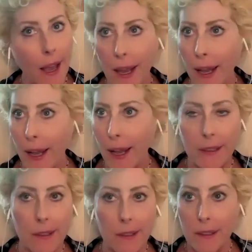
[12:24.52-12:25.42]

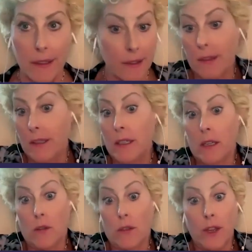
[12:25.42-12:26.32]
and,
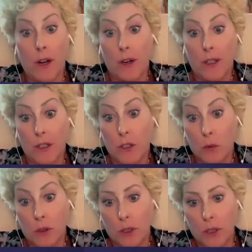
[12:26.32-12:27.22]
they're going to
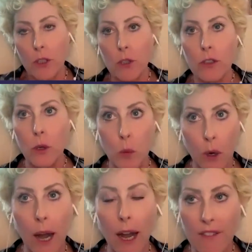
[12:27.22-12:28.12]
do what they're going to do. So
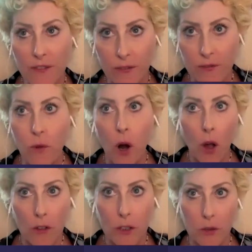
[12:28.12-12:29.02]
what I've
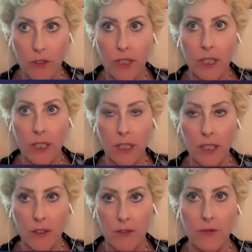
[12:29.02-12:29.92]
also seen
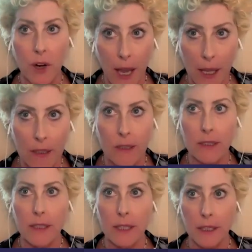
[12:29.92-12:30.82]
is
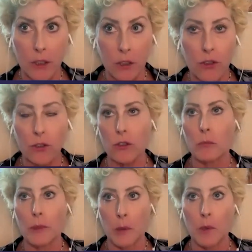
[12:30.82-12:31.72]
friends and inner
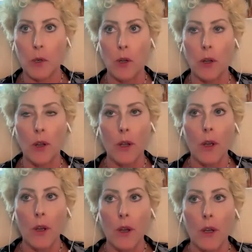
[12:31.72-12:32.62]
circle people
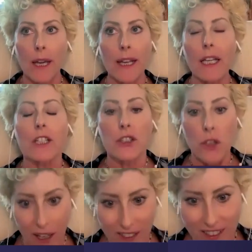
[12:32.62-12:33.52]
getting
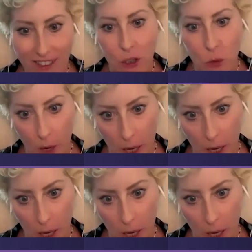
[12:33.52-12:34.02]
exhausted as